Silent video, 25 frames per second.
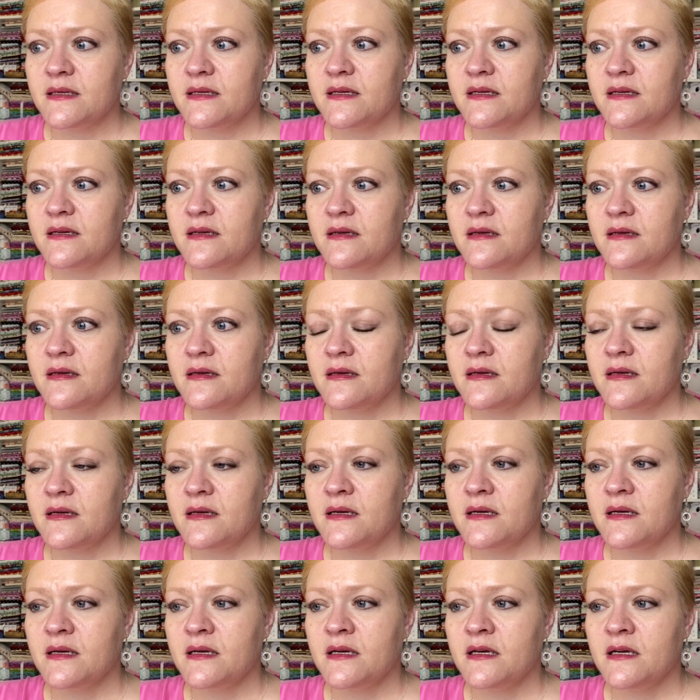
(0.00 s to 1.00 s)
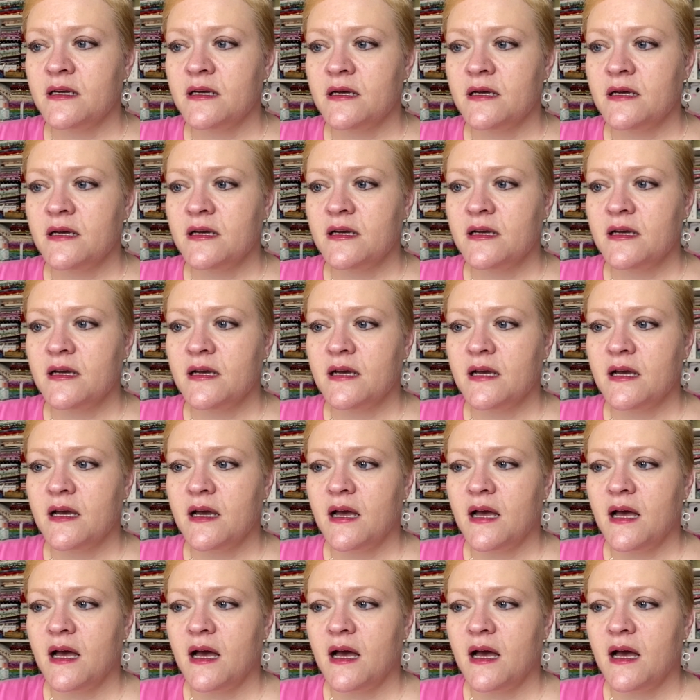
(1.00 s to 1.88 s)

(silence)